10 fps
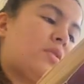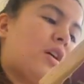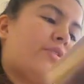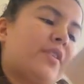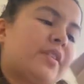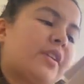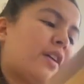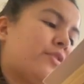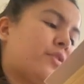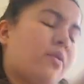they
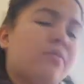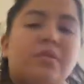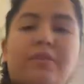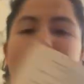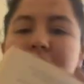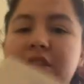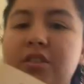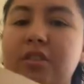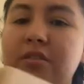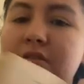have their own
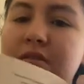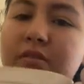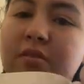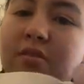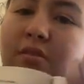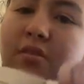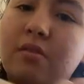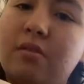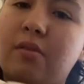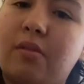definition
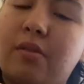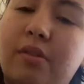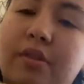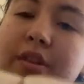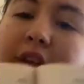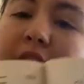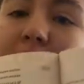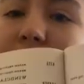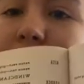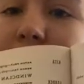for the
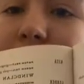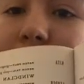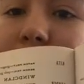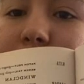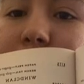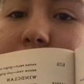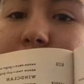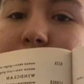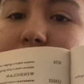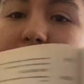character,
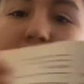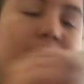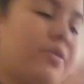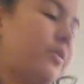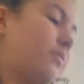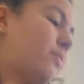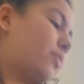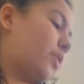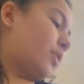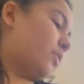which is pretty
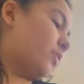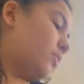cool.